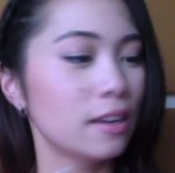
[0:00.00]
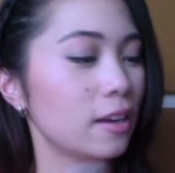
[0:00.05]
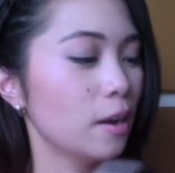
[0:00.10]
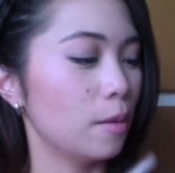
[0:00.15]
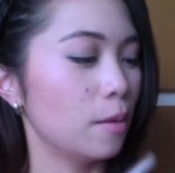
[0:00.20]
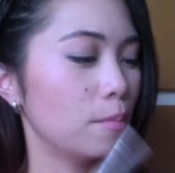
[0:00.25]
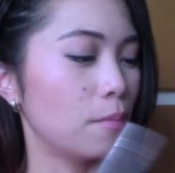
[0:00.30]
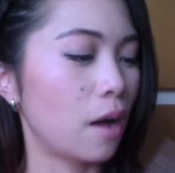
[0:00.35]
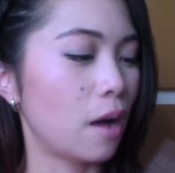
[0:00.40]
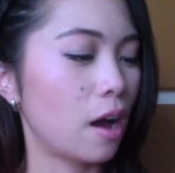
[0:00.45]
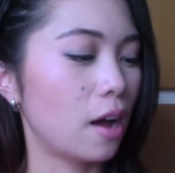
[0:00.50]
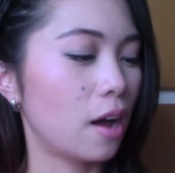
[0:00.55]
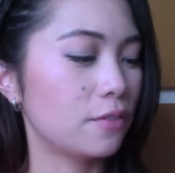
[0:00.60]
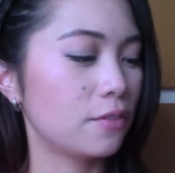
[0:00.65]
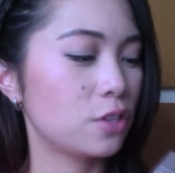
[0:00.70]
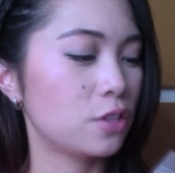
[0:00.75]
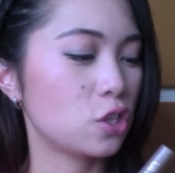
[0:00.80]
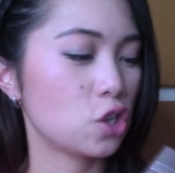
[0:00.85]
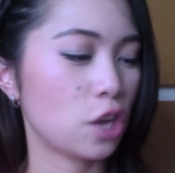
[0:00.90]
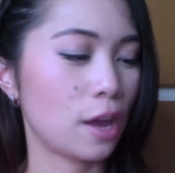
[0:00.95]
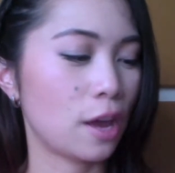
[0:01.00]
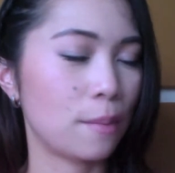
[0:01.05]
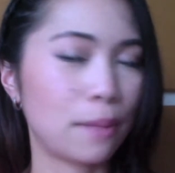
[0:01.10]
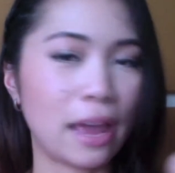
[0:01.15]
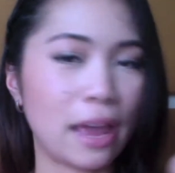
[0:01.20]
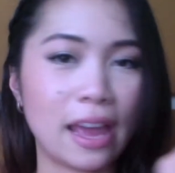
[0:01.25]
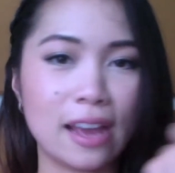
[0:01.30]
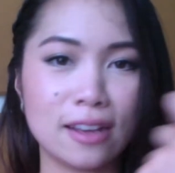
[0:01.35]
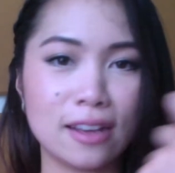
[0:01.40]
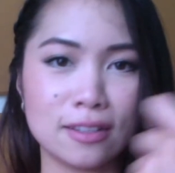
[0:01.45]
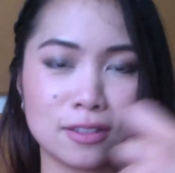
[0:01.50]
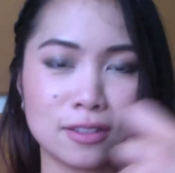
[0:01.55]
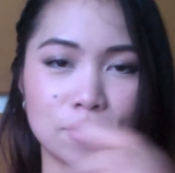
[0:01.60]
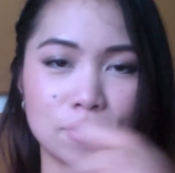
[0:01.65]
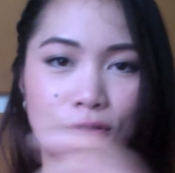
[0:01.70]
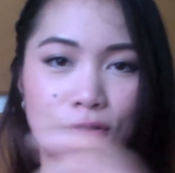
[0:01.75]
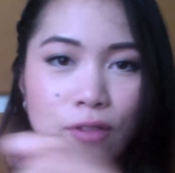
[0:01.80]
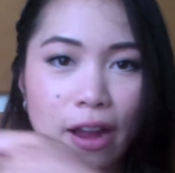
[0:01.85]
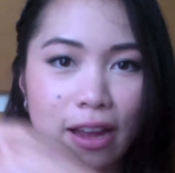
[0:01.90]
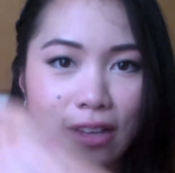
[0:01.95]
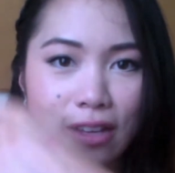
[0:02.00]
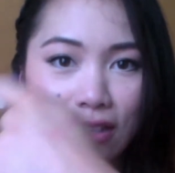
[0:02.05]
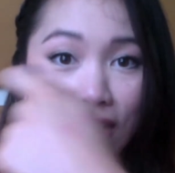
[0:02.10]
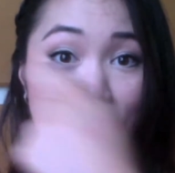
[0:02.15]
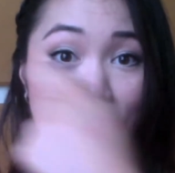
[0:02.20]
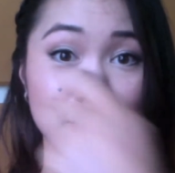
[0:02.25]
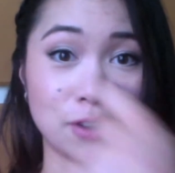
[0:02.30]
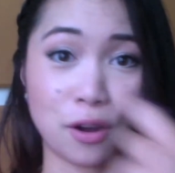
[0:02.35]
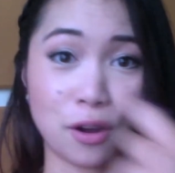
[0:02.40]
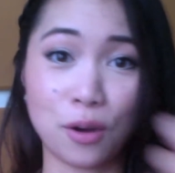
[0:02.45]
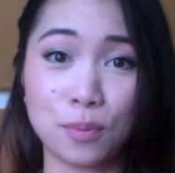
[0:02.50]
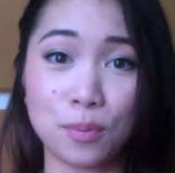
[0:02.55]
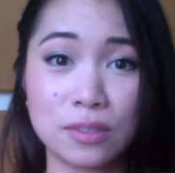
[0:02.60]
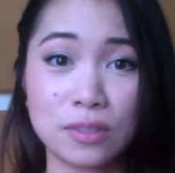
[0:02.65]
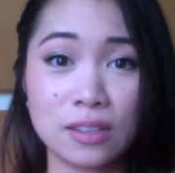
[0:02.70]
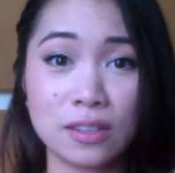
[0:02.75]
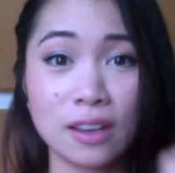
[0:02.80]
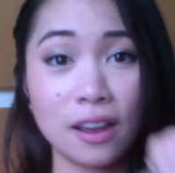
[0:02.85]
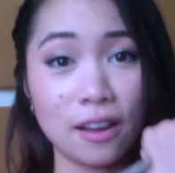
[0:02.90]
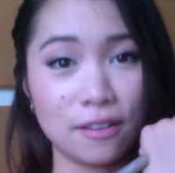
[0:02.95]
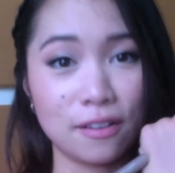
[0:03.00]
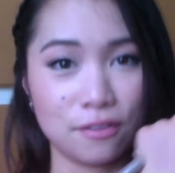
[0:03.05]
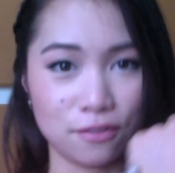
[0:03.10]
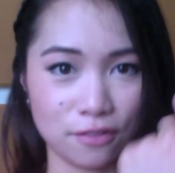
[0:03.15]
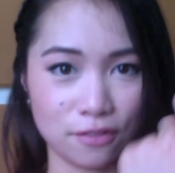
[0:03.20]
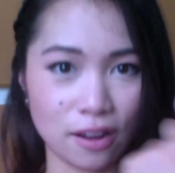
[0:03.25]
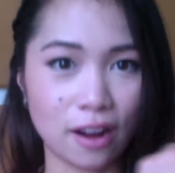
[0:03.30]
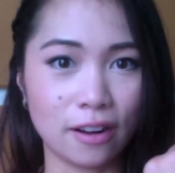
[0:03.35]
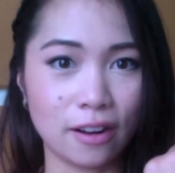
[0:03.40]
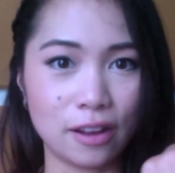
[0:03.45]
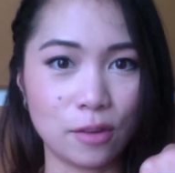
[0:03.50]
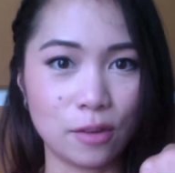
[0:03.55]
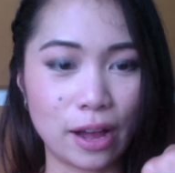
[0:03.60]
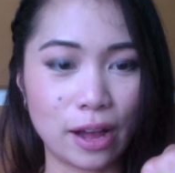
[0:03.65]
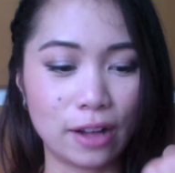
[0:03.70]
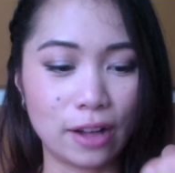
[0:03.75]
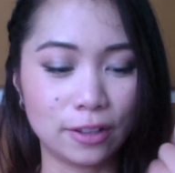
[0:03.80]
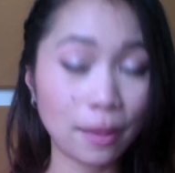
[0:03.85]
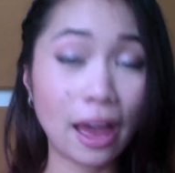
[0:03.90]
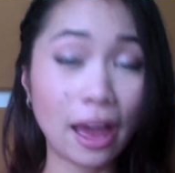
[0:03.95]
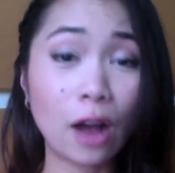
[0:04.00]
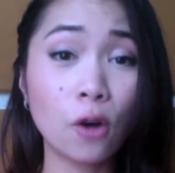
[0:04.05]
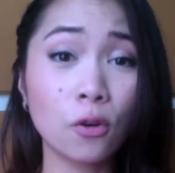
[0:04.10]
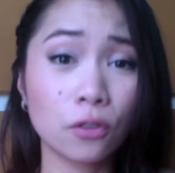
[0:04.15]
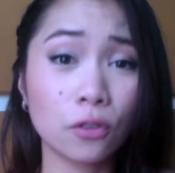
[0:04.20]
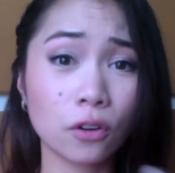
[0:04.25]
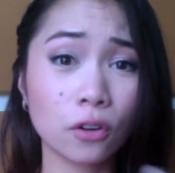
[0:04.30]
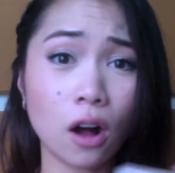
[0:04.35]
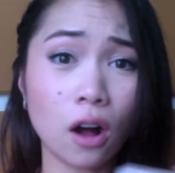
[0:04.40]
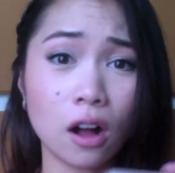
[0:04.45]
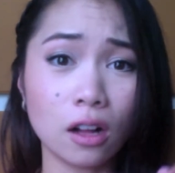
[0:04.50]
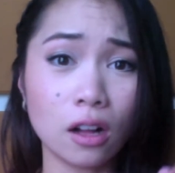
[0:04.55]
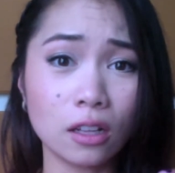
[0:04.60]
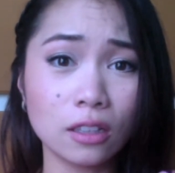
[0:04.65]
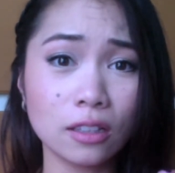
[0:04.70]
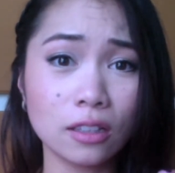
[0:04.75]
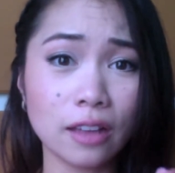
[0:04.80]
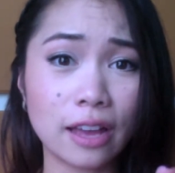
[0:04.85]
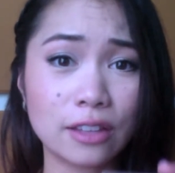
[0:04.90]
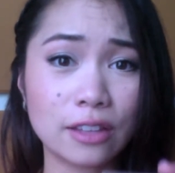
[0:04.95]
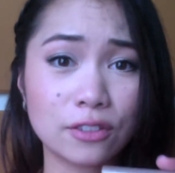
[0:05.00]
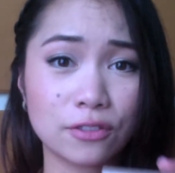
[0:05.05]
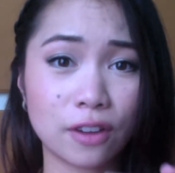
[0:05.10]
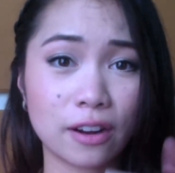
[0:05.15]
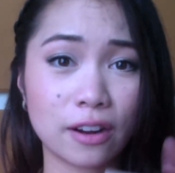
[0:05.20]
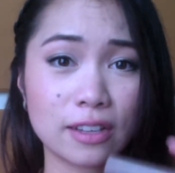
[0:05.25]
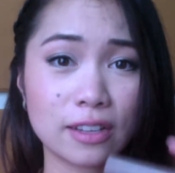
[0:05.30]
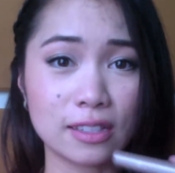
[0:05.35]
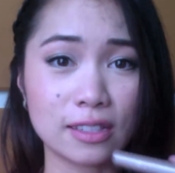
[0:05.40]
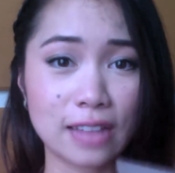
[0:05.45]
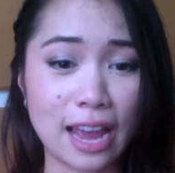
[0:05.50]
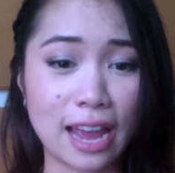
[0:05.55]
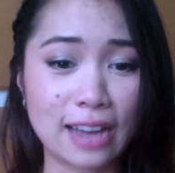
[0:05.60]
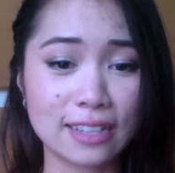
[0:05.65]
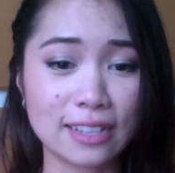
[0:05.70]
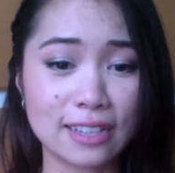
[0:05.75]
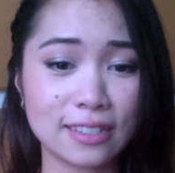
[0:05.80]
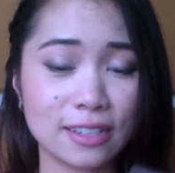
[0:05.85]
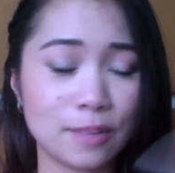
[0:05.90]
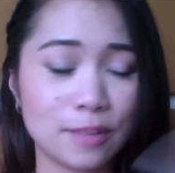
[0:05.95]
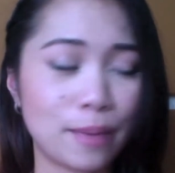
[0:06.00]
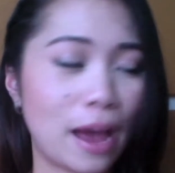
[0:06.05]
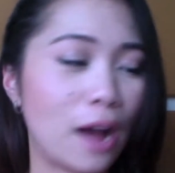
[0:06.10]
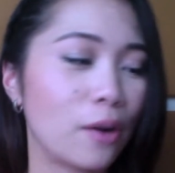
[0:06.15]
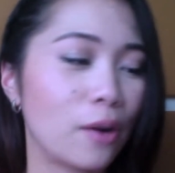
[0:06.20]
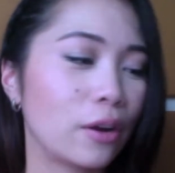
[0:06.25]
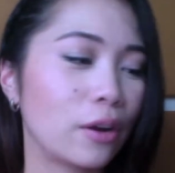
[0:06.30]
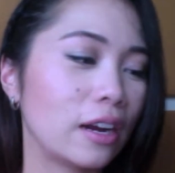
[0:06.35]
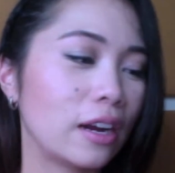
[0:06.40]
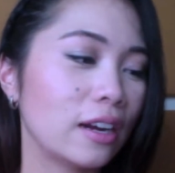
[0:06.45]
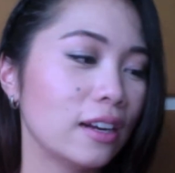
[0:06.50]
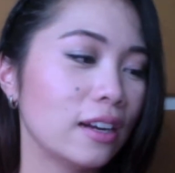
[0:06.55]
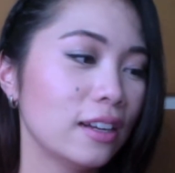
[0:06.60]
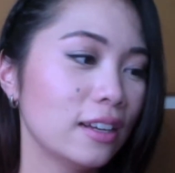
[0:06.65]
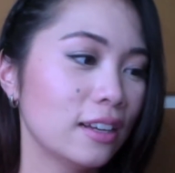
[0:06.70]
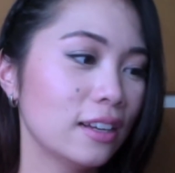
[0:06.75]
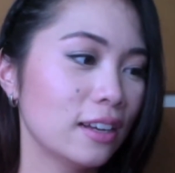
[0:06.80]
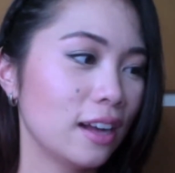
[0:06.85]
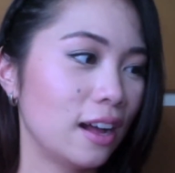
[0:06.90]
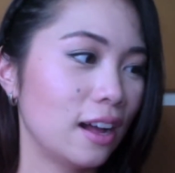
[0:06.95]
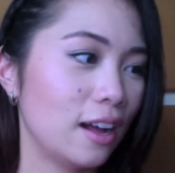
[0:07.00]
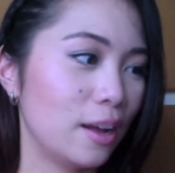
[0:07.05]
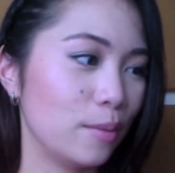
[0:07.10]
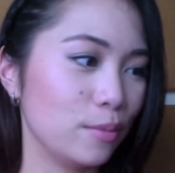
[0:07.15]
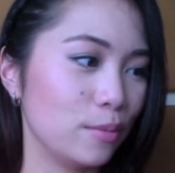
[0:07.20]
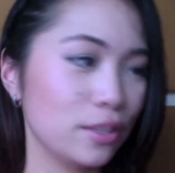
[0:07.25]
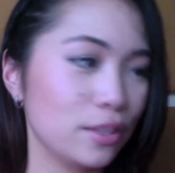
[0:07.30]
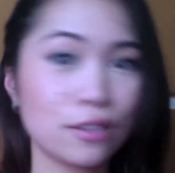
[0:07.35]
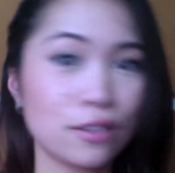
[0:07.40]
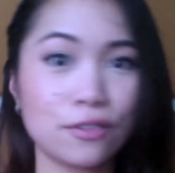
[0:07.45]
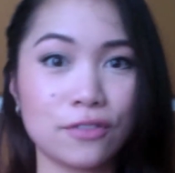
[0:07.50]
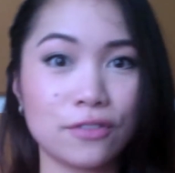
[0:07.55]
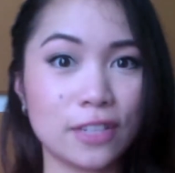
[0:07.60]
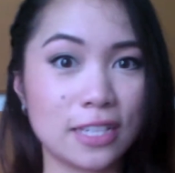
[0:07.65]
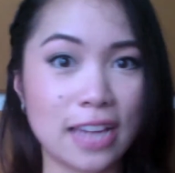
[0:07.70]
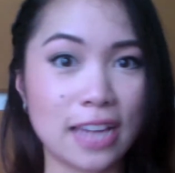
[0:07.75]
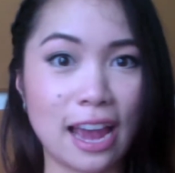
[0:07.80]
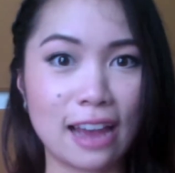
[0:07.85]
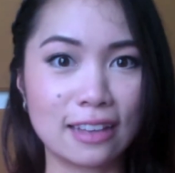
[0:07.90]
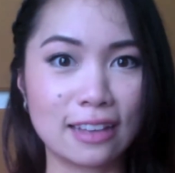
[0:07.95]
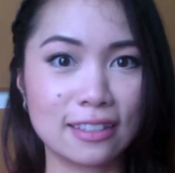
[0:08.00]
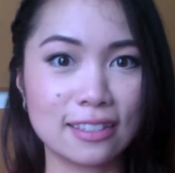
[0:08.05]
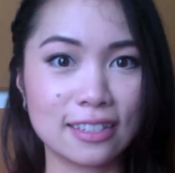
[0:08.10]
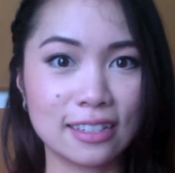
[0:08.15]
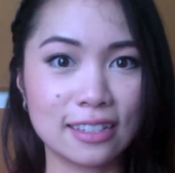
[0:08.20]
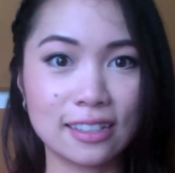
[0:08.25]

mauves, champagnes, grays, and taupes very well. Overall, as far as lasting power, this is fantastic.